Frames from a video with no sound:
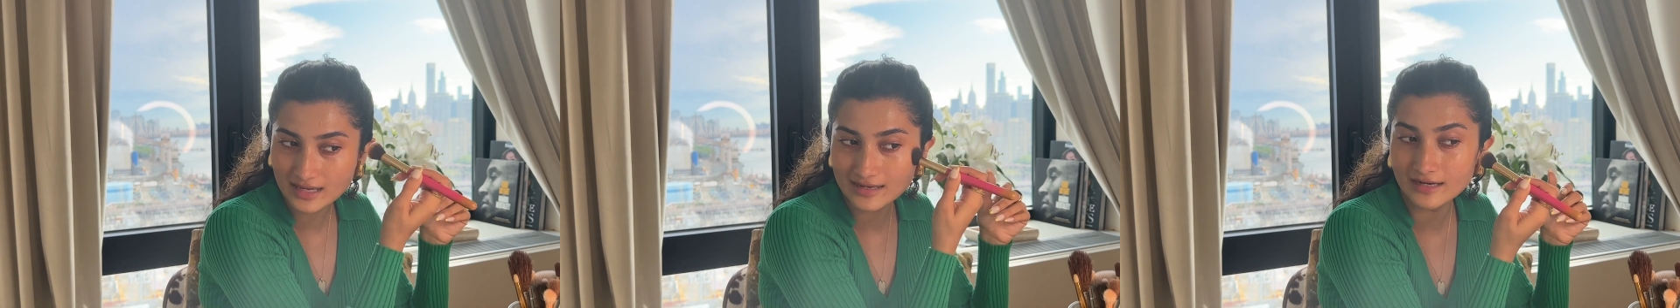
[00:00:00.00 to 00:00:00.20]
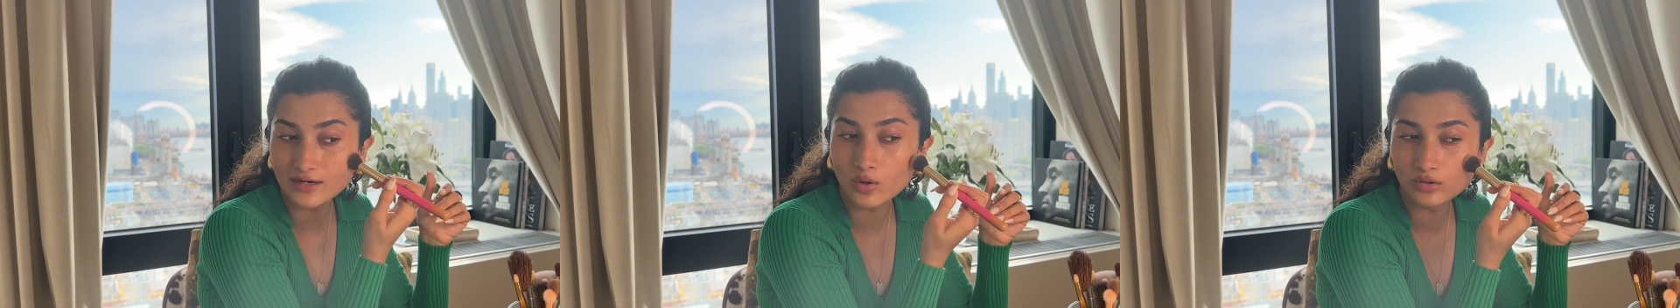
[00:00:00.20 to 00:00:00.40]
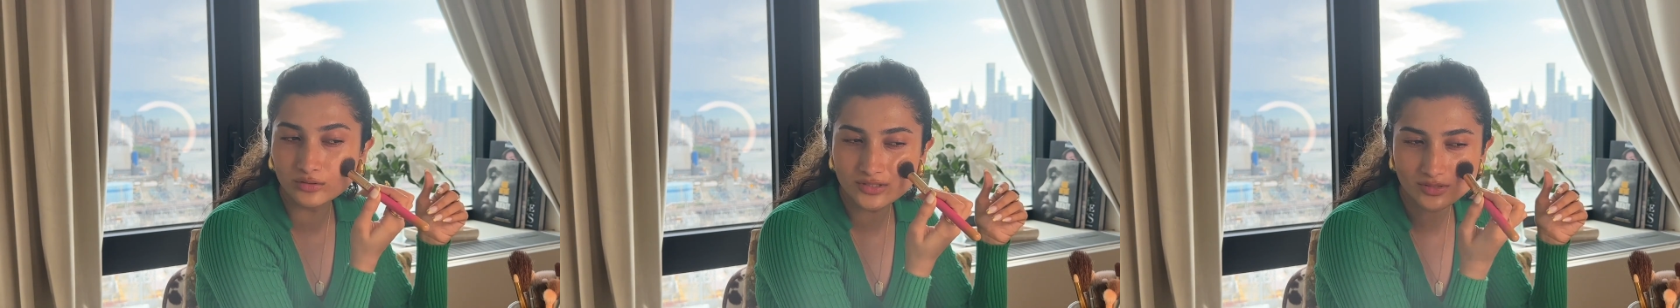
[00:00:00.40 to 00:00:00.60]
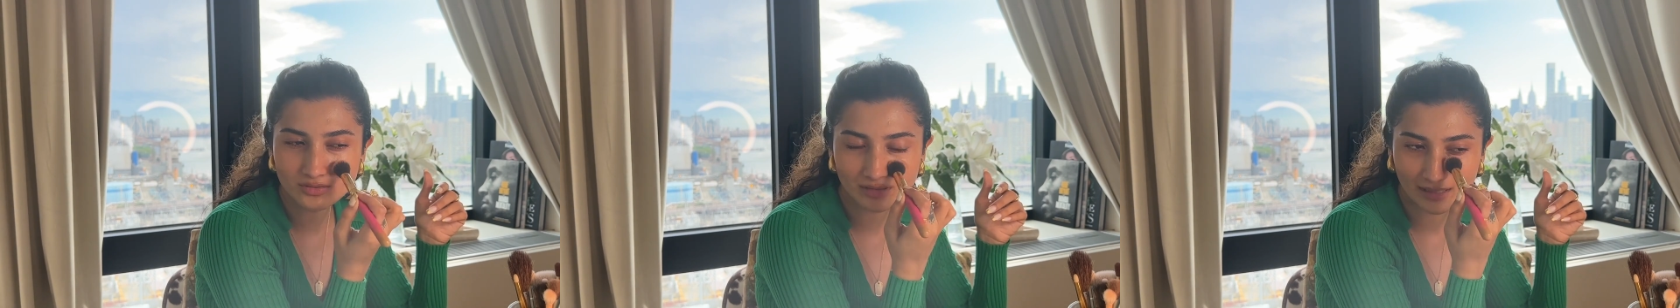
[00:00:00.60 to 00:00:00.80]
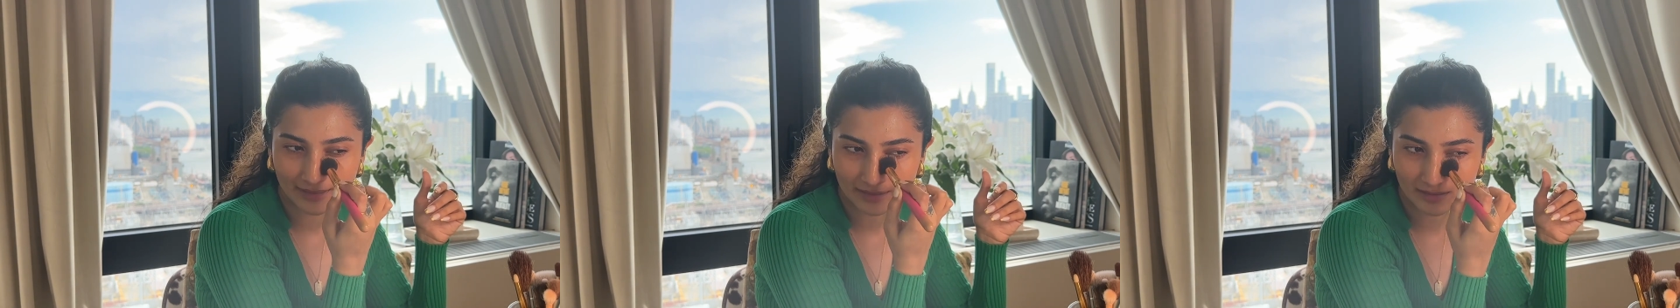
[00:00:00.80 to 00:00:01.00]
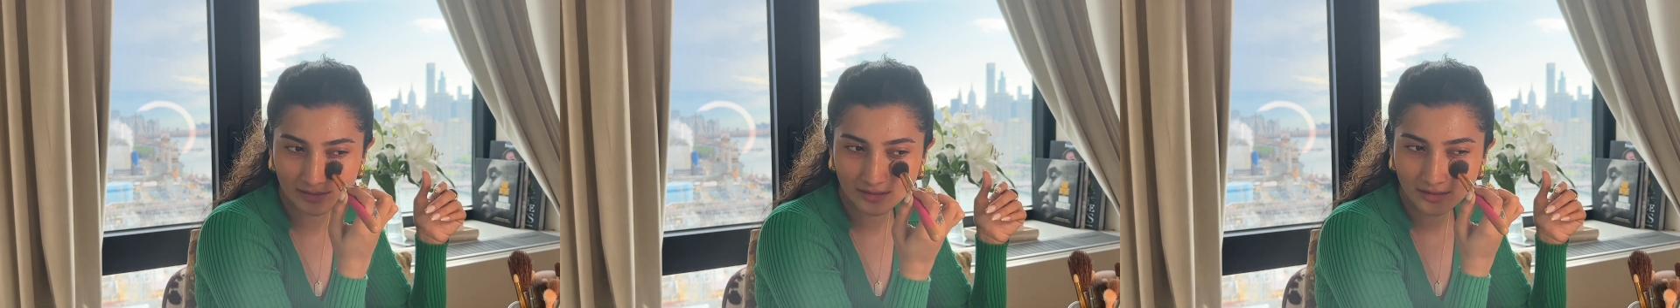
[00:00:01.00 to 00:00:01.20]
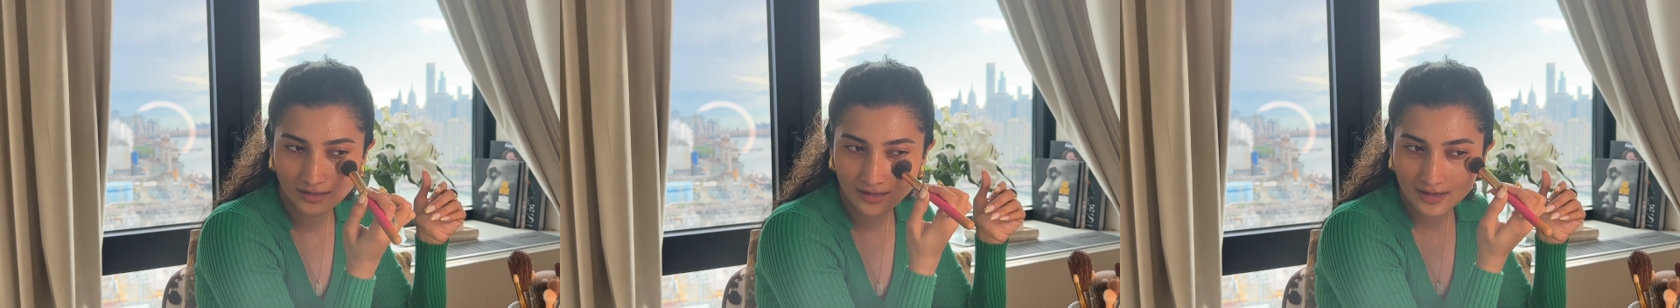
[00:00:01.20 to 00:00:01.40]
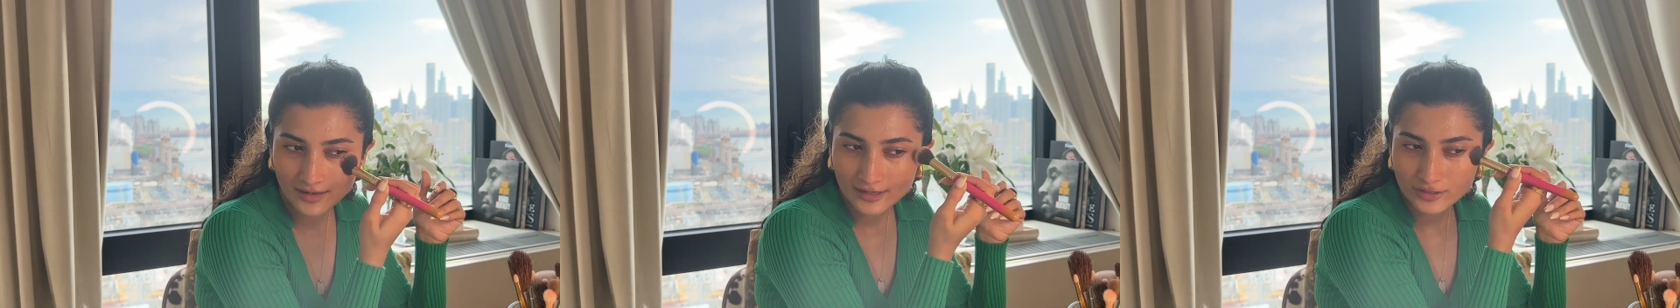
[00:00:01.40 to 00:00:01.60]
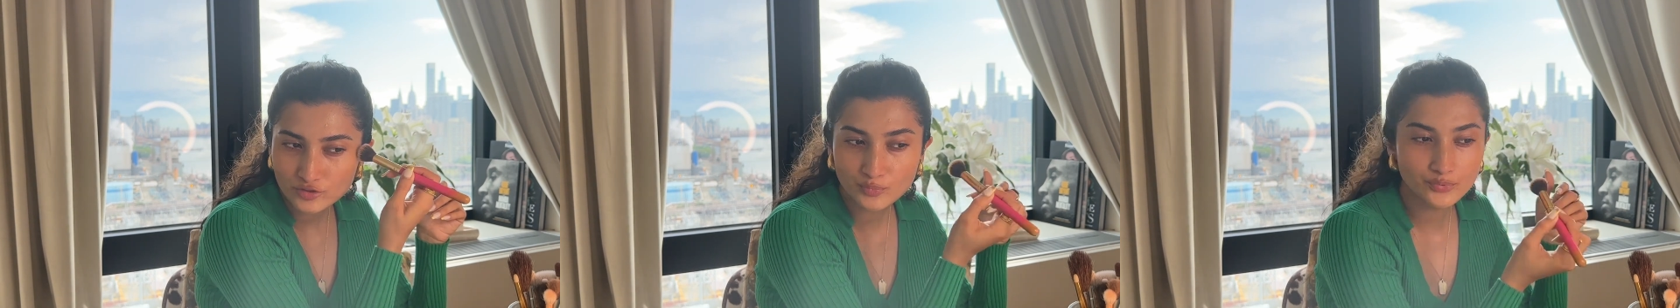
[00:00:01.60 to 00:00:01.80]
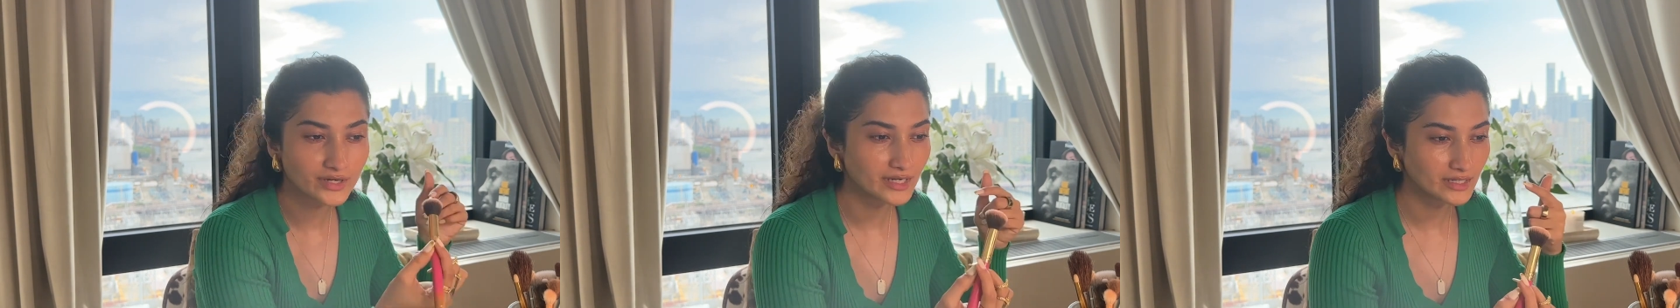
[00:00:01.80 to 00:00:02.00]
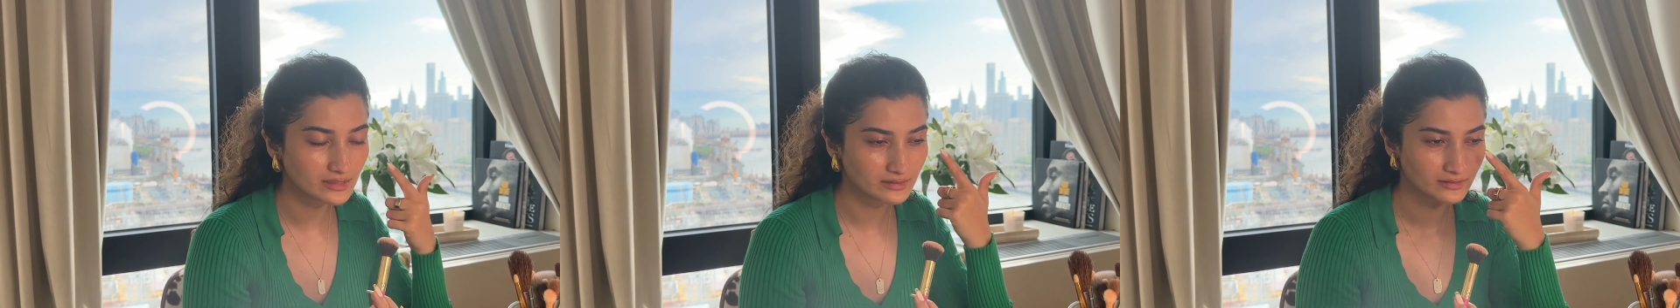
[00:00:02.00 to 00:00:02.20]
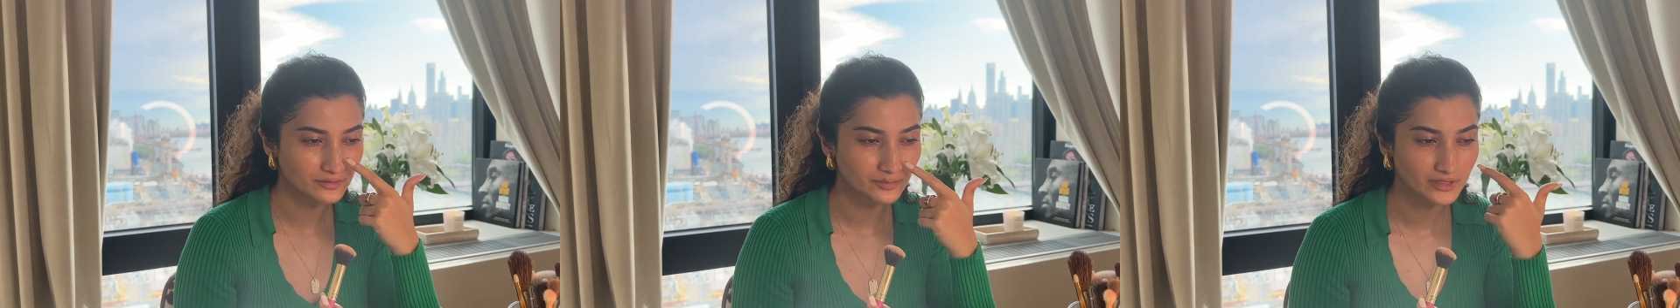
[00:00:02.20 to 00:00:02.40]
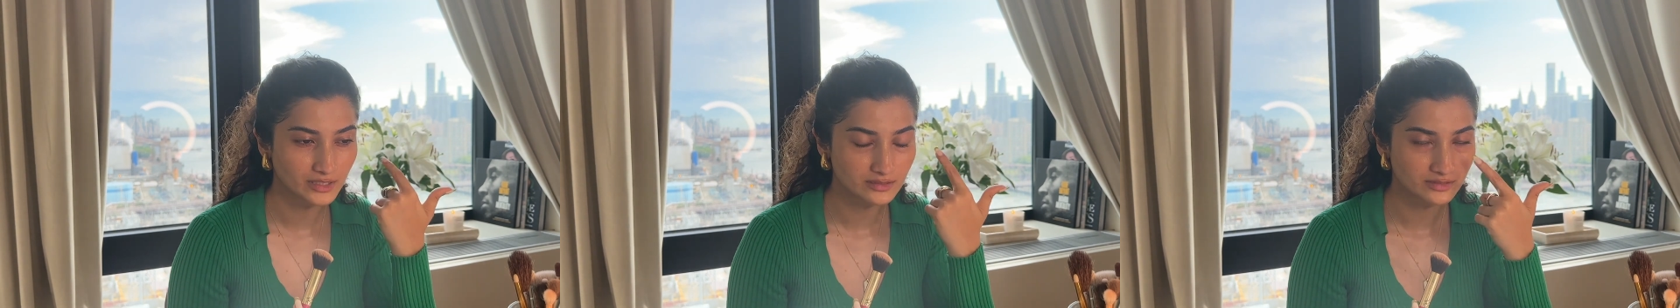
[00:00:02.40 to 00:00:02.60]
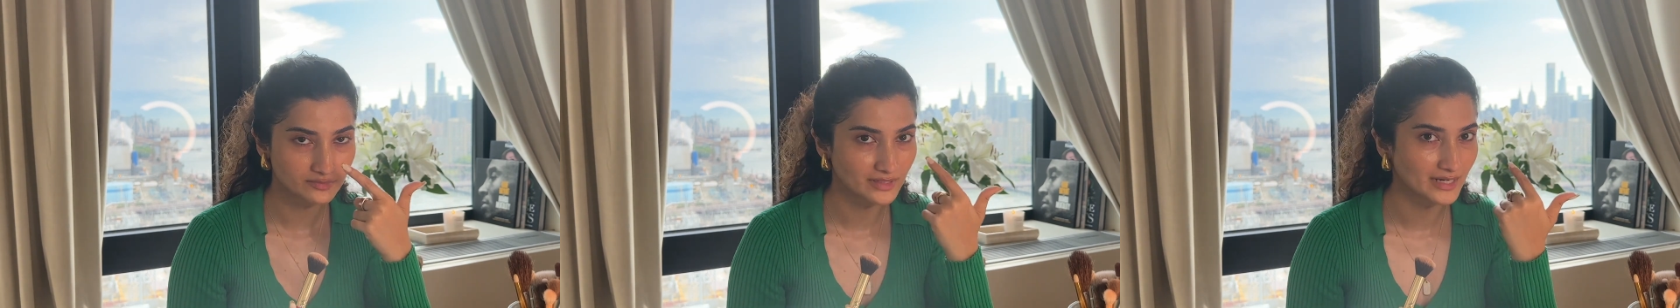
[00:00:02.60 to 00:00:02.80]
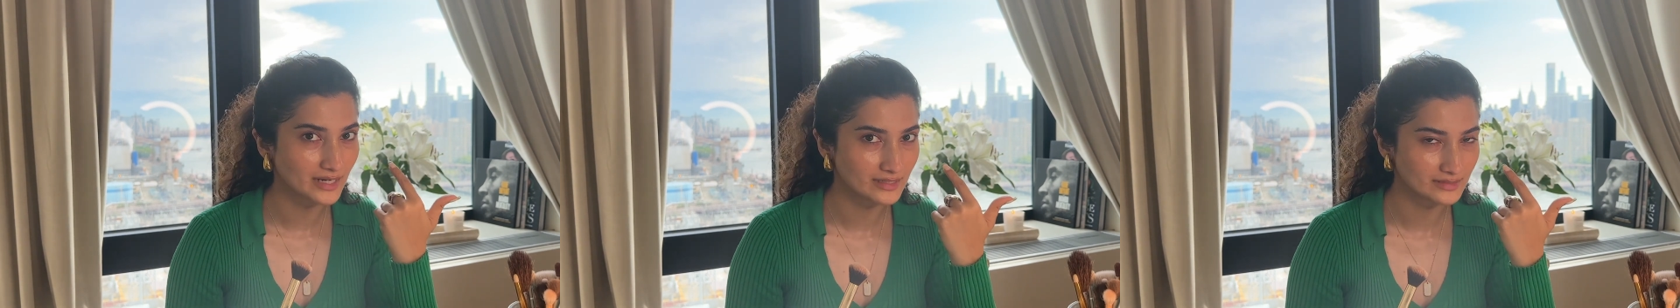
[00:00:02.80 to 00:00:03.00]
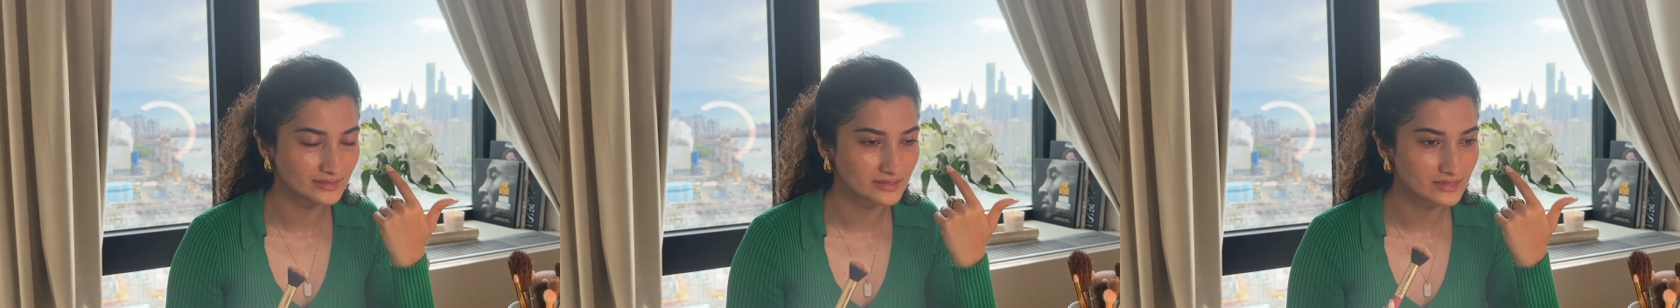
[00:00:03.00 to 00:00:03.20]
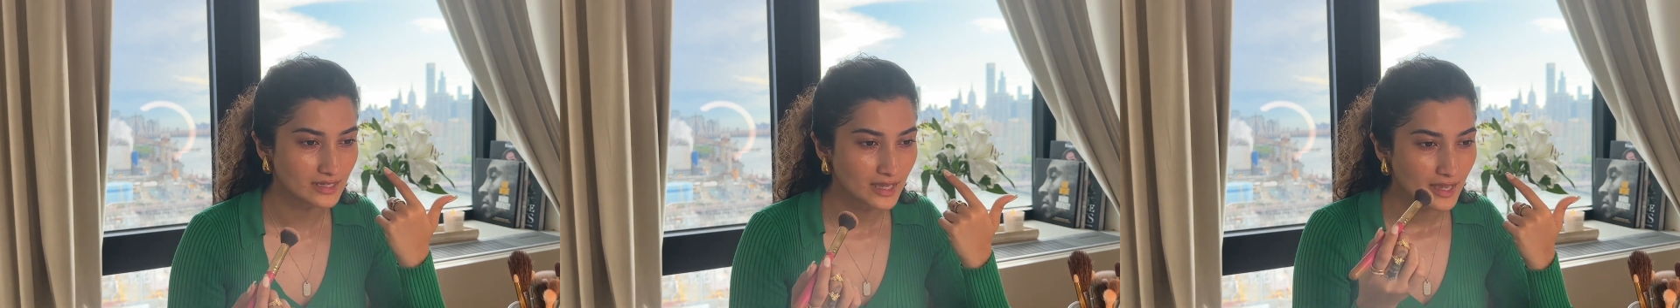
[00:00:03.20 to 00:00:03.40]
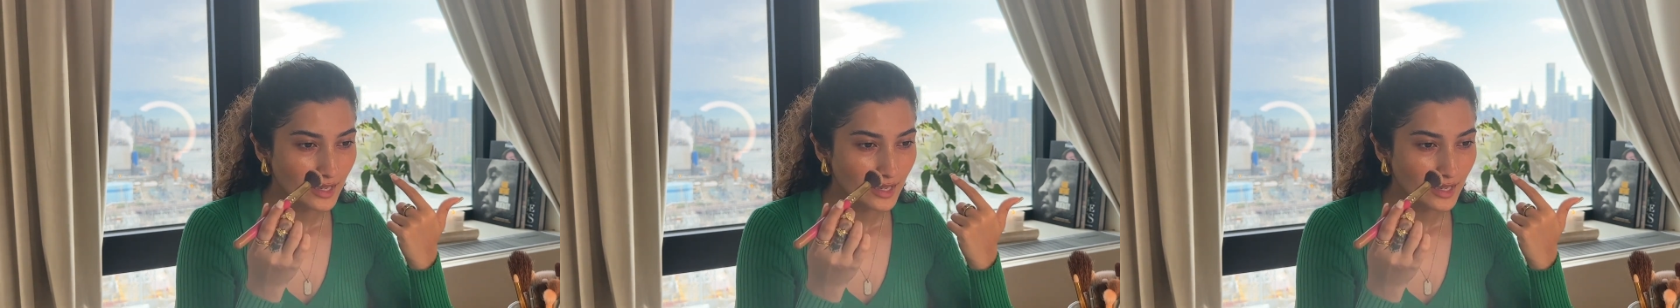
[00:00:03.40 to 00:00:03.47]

and I also like to bring it a little bit under my eyes.